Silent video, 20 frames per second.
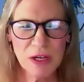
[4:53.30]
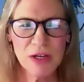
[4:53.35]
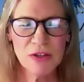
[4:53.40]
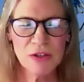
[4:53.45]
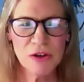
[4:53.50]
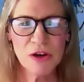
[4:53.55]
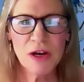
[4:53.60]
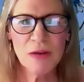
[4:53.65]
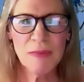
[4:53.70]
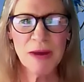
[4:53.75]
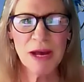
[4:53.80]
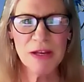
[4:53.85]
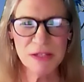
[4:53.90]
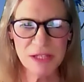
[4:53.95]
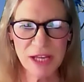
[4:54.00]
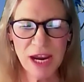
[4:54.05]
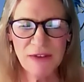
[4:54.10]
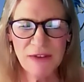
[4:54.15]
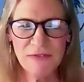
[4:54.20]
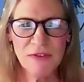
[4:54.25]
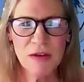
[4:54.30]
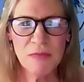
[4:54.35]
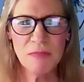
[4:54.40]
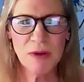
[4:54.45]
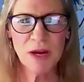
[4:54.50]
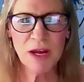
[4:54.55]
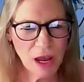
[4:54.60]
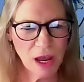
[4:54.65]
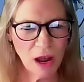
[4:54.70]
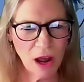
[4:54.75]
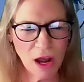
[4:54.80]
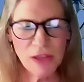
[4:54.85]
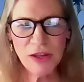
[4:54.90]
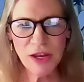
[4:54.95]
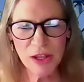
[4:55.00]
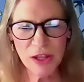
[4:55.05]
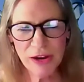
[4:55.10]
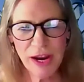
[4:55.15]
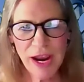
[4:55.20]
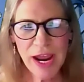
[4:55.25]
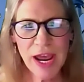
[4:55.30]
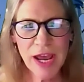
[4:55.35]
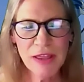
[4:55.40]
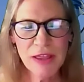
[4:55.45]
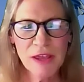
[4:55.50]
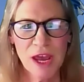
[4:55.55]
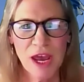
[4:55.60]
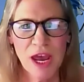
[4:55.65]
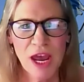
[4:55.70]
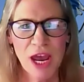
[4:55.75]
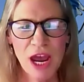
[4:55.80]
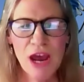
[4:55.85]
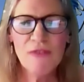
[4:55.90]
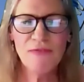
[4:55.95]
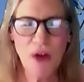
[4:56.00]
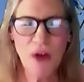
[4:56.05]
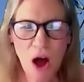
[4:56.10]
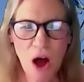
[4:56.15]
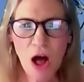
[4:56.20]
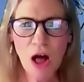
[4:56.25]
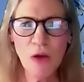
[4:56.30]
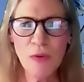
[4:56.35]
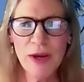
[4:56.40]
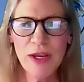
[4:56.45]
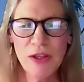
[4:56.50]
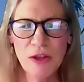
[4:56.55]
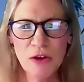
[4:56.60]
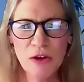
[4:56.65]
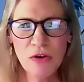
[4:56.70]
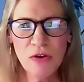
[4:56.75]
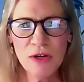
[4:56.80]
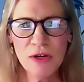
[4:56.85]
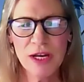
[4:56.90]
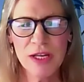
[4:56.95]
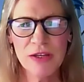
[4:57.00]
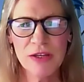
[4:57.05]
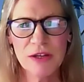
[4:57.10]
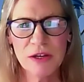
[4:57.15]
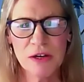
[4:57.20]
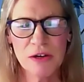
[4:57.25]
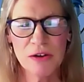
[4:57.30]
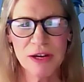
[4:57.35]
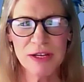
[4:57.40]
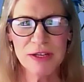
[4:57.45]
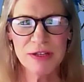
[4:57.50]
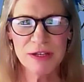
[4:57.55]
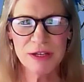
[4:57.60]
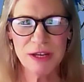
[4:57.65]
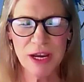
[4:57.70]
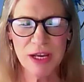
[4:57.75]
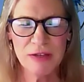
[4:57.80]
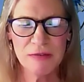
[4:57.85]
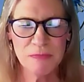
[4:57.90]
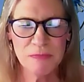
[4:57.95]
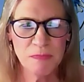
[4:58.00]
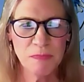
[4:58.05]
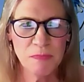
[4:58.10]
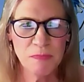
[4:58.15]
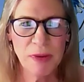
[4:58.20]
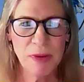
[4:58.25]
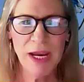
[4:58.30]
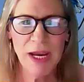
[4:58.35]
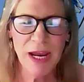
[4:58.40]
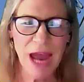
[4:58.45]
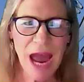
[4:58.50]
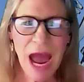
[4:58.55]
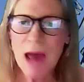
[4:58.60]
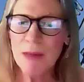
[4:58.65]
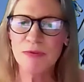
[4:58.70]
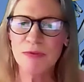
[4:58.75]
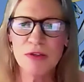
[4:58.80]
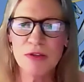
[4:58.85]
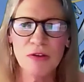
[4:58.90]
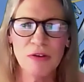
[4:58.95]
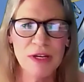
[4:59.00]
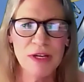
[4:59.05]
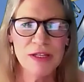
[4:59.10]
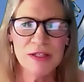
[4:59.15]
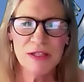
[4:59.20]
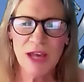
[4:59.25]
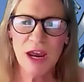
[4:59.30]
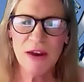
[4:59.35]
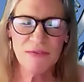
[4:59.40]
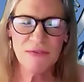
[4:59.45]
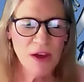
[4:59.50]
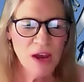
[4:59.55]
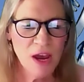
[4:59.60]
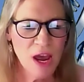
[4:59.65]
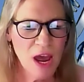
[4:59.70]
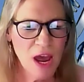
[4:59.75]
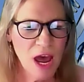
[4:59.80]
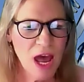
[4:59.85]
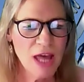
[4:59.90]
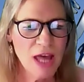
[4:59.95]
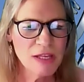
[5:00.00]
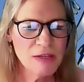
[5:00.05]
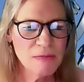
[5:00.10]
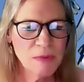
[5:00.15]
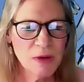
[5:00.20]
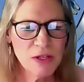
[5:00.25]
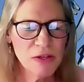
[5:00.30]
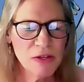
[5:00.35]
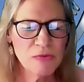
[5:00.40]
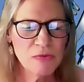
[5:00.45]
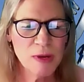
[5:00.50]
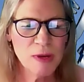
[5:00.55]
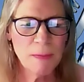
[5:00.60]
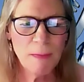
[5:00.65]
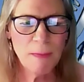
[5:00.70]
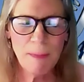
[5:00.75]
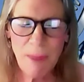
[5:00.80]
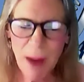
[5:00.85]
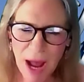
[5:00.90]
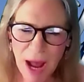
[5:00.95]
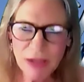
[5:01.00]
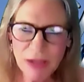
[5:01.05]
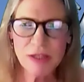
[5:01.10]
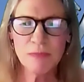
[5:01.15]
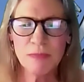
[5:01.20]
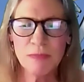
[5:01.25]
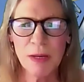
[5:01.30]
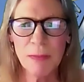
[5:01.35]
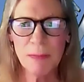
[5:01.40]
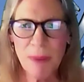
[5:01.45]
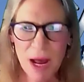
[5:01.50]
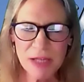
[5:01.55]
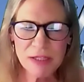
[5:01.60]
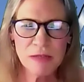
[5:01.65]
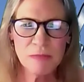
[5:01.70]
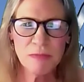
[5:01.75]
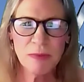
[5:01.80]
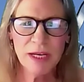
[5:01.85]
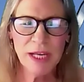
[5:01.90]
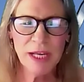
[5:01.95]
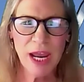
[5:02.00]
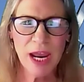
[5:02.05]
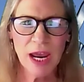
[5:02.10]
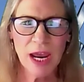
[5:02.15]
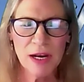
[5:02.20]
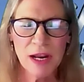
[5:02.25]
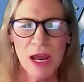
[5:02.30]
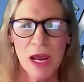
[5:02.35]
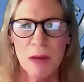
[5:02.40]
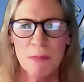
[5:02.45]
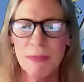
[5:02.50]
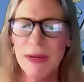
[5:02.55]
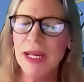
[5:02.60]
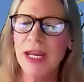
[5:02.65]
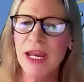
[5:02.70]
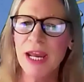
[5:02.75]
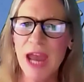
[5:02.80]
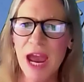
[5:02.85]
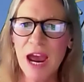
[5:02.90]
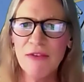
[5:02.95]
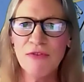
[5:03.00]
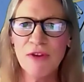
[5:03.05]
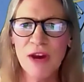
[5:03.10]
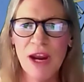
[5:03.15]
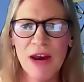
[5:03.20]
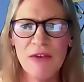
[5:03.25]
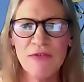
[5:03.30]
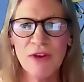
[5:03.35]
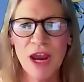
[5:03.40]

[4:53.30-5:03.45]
the concern about safety. On the other hand, if all we do consider is being absolutely safe as much as we possibly can, making every